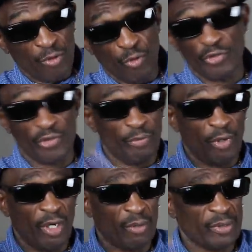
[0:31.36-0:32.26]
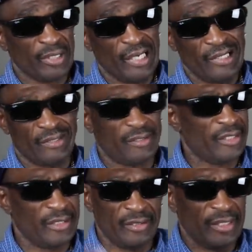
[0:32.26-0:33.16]
Wilson Park was like,
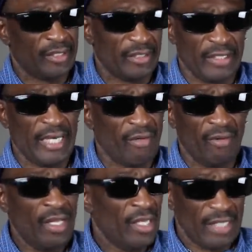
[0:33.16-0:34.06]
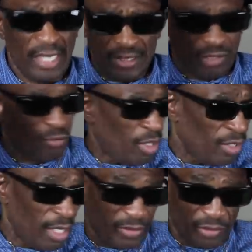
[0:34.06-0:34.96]
shit, just a half. I just walk
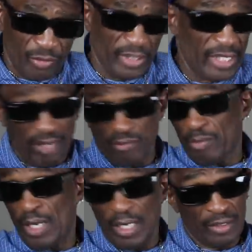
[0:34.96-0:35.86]
off the street half a block.